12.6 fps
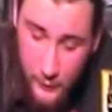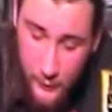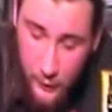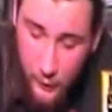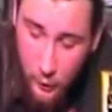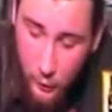
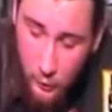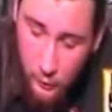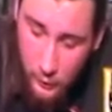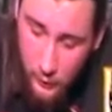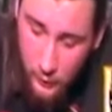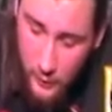It's
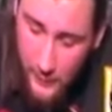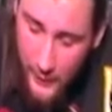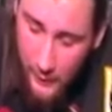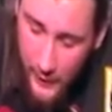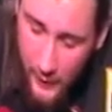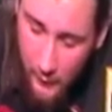all
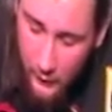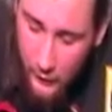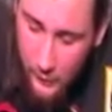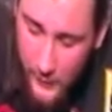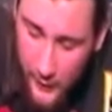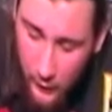about how it
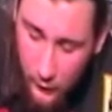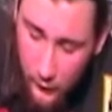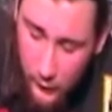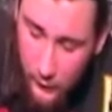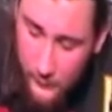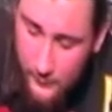
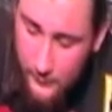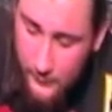smells.